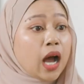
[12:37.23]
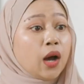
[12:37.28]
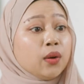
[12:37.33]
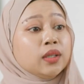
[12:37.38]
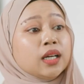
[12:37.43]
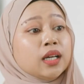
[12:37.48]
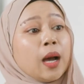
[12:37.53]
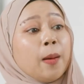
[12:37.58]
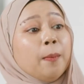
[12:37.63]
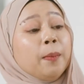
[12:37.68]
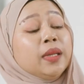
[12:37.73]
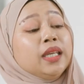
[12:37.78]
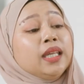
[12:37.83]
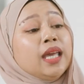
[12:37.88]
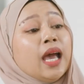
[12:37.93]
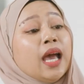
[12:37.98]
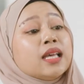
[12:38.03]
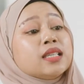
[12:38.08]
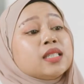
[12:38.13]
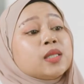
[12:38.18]
how the
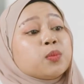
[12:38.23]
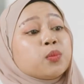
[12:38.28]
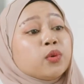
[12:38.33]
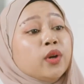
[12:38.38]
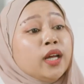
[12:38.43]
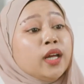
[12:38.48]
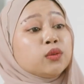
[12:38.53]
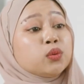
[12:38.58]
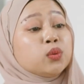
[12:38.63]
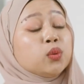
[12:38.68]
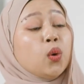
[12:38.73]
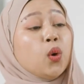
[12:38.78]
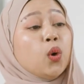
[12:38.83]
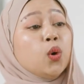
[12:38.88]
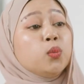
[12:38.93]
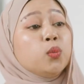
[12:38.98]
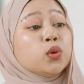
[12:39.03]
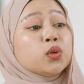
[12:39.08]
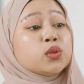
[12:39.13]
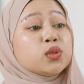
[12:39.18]
company has spread to
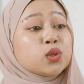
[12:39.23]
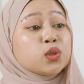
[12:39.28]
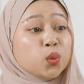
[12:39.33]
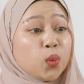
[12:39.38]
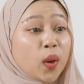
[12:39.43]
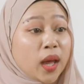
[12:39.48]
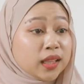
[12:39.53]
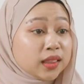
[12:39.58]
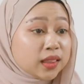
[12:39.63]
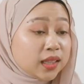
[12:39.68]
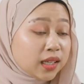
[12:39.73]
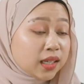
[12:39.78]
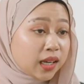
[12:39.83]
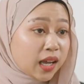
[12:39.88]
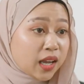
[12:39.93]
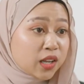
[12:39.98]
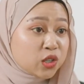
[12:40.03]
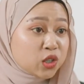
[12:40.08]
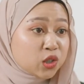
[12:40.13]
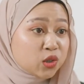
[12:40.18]
almost 20
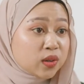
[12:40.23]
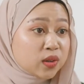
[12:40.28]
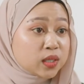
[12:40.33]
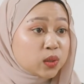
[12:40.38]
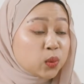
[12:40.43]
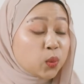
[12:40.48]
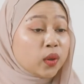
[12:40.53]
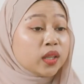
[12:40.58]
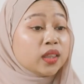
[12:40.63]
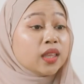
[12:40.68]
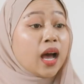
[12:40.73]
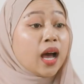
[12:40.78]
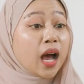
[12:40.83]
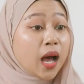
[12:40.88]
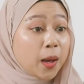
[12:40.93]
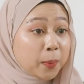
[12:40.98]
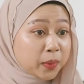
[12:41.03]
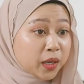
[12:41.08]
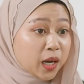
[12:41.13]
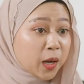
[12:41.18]
countries with
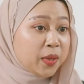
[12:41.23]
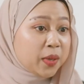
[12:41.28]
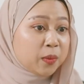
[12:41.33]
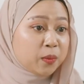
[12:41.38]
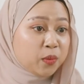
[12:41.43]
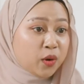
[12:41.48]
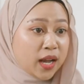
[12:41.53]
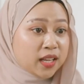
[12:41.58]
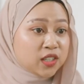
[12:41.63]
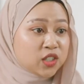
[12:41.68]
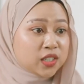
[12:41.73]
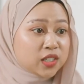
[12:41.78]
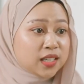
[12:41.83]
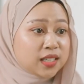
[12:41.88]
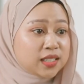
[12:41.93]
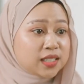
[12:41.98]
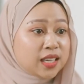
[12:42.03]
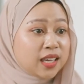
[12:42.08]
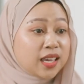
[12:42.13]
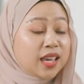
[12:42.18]
upcoming
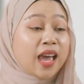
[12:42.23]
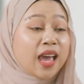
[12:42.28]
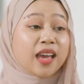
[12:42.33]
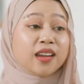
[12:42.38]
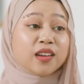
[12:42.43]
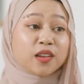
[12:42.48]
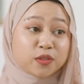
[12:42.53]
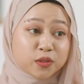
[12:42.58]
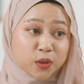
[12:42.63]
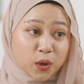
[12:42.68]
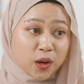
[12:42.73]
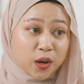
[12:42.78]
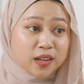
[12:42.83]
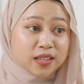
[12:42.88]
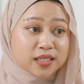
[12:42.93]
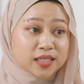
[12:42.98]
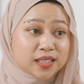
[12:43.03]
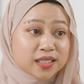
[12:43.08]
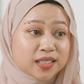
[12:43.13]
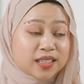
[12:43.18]
branches, and of
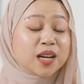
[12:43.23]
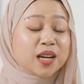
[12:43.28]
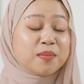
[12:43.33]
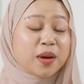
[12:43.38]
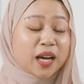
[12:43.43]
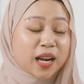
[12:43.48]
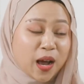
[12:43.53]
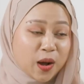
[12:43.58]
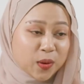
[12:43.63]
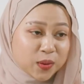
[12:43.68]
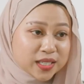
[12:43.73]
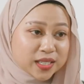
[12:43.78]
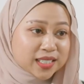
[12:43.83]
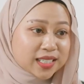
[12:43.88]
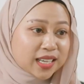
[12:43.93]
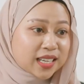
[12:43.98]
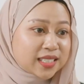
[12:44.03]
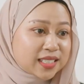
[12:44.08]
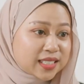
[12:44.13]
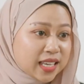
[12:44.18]
course, about our
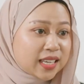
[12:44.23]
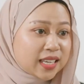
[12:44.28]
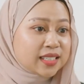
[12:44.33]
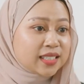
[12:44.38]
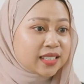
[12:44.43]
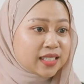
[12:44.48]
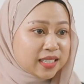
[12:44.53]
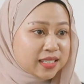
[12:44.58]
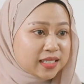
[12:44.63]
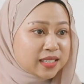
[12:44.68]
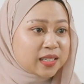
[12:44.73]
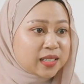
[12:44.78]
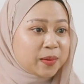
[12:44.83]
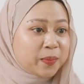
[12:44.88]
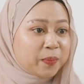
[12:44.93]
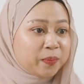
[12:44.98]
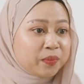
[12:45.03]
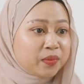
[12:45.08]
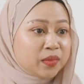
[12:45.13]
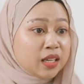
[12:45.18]
success
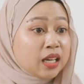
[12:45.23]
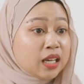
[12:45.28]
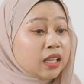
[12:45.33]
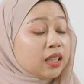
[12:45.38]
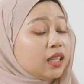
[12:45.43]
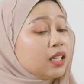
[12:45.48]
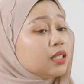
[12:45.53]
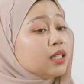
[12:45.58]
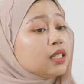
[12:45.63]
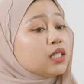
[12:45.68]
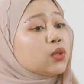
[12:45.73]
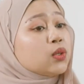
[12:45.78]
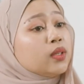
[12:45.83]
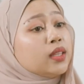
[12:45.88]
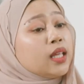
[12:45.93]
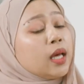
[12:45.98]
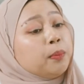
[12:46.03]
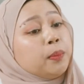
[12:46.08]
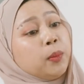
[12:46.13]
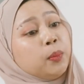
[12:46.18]
system. This is so
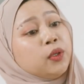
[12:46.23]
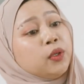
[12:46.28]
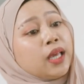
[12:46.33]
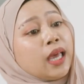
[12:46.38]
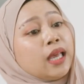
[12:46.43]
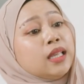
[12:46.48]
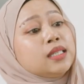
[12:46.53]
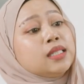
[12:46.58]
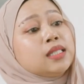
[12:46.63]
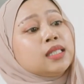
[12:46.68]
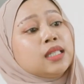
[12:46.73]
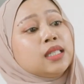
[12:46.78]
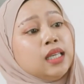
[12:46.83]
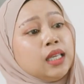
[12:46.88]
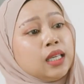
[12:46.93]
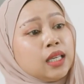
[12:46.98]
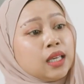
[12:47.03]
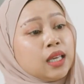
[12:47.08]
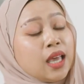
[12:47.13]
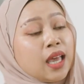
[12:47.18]
that people can
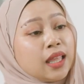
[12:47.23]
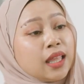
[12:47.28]
see